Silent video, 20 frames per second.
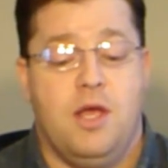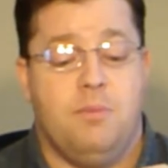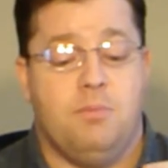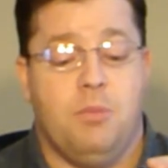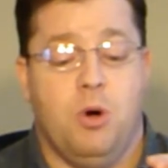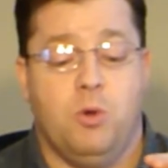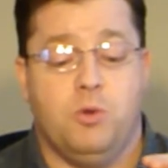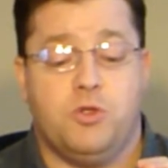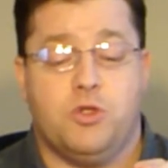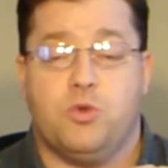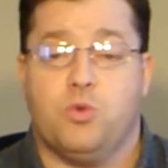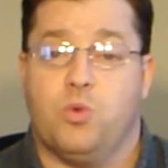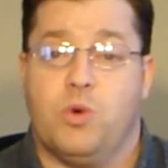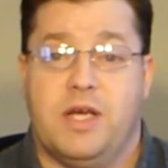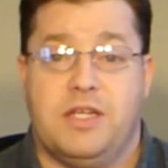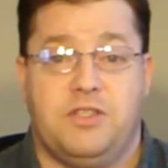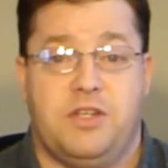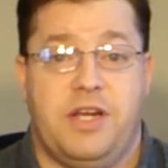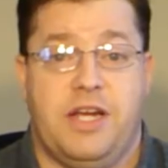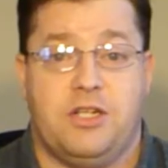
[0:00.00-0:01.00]
Most
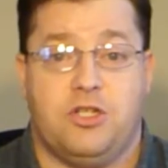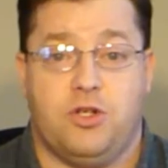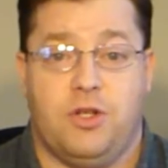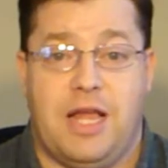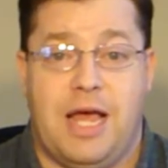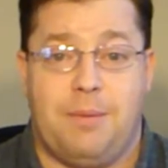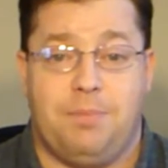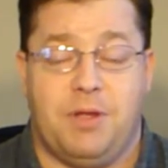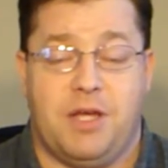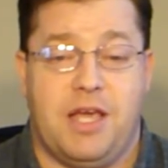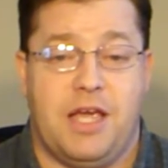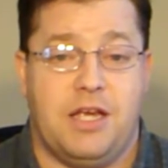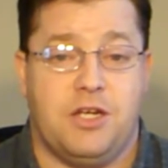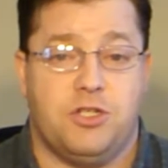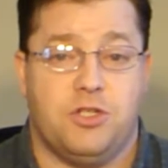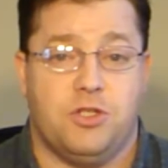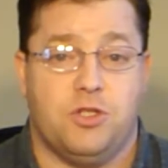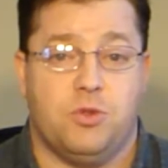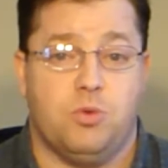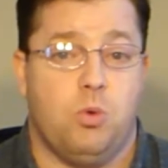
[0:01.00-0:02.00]
residential
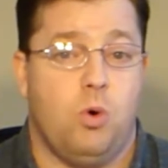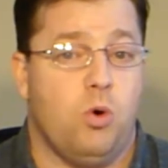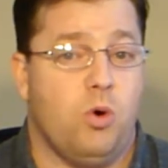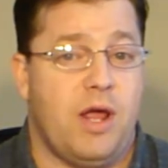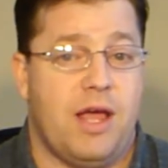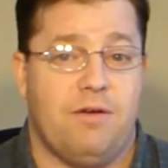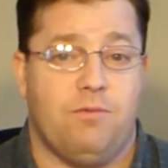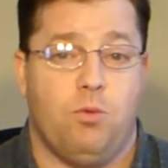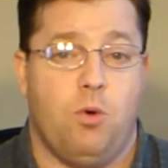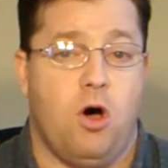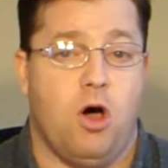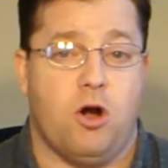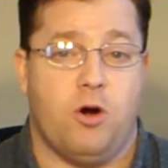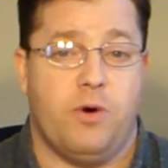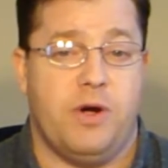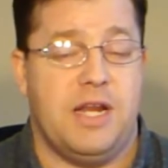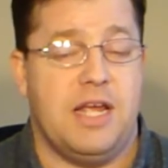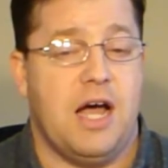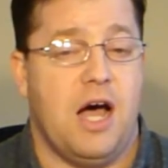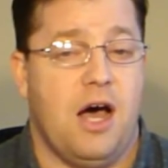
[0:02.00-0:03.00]
applications won't have
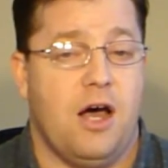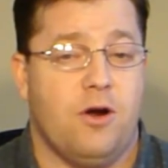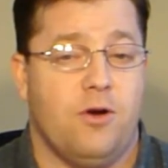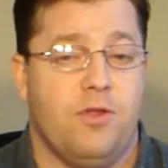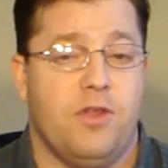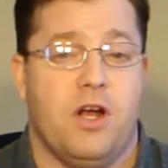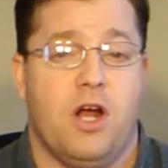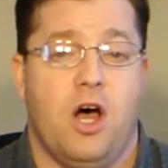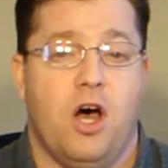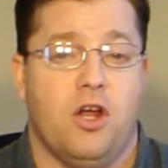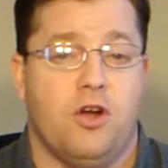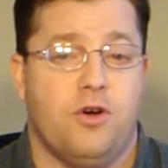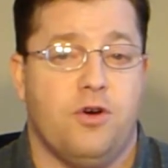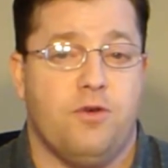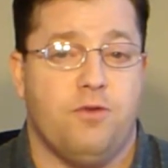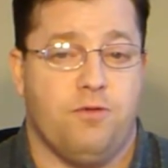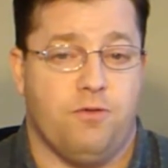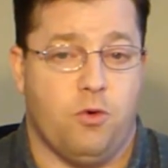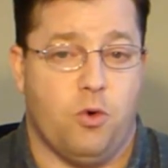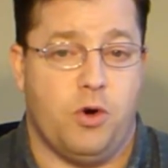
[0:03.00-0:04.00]
water any hotter than
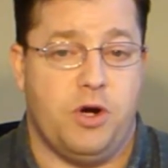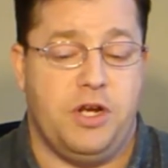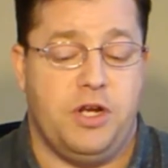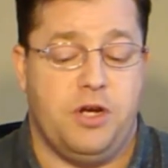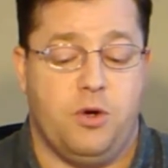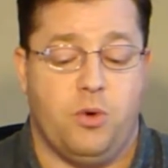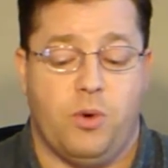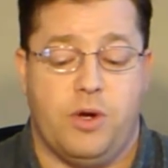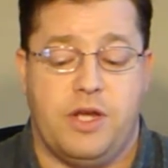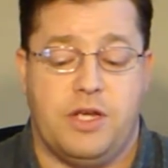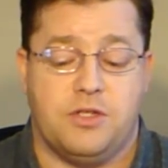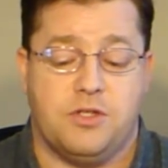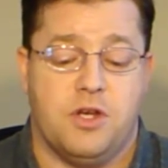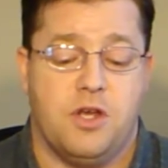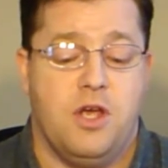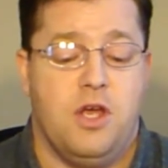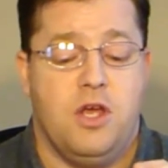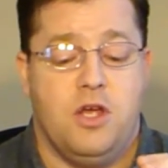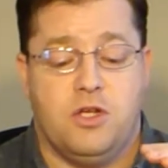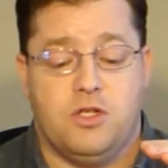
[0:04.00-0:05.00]
140 degrees,
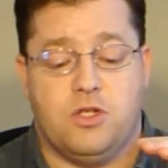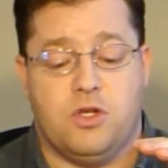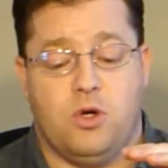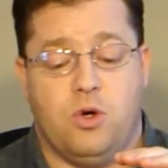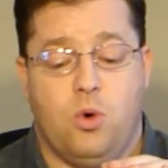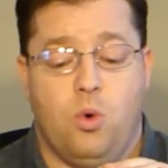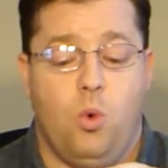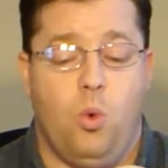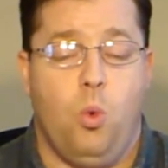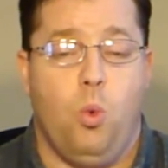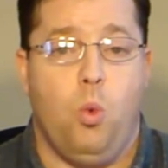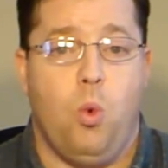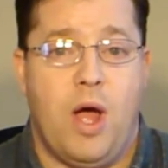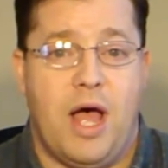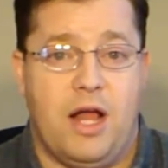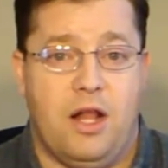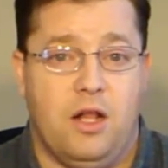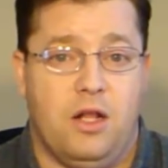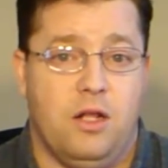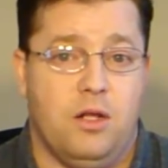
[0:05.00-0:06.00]
so
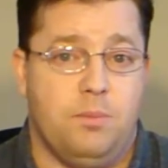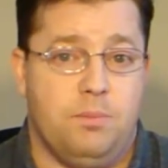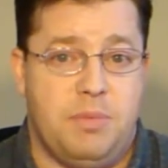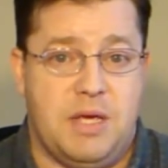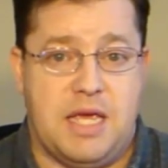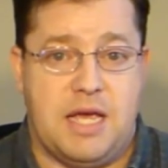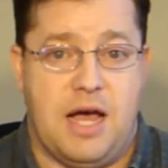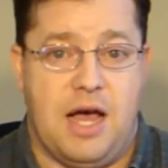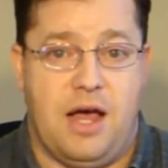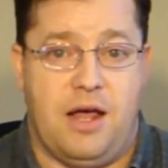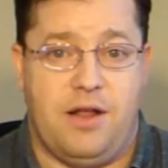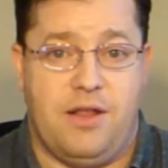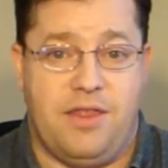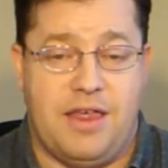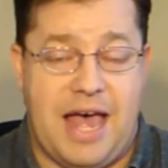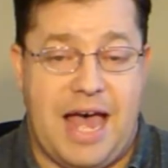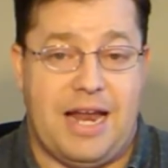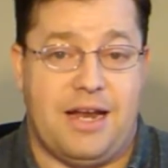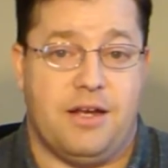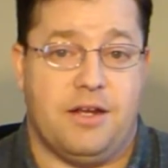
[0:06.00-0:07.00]
well beyond
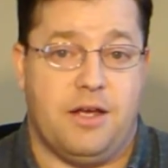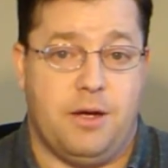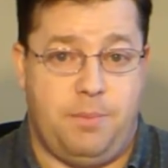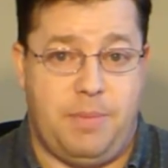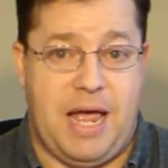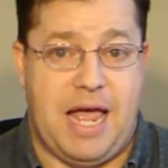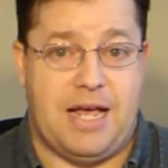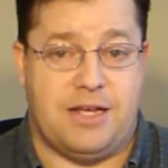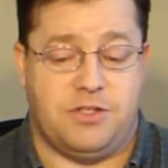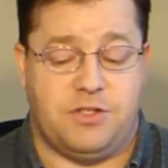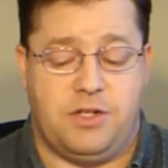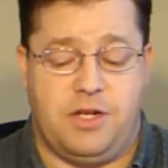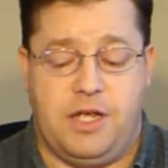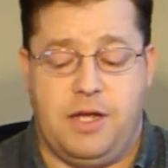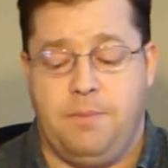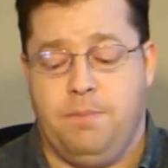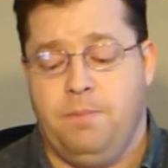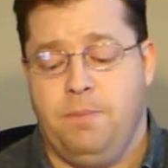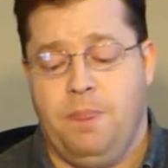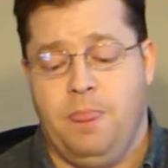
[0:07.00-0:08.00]
that
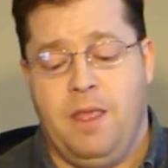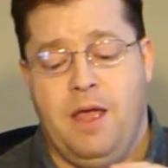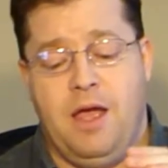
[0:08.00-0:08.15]
capacity.